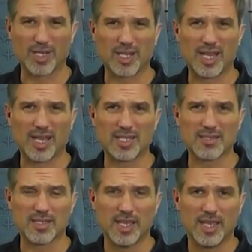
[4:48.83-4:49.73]

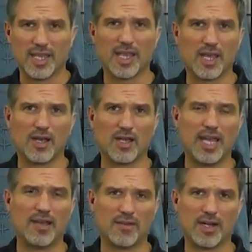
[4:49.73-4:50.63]
Lines, They all
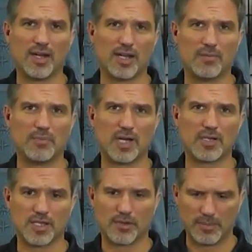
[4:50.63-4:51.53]
have our
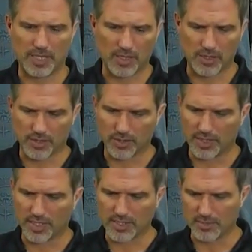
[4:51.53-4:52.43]
embossing equipment. All they're
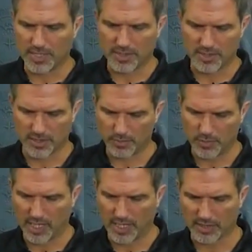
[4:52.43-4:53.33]
doing is the business
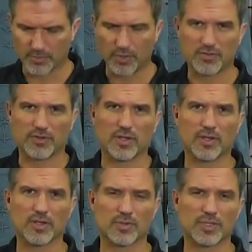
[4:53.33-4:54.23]
products and
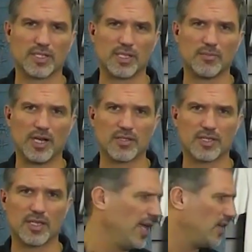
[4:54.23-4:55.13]
portfolios with the debossing.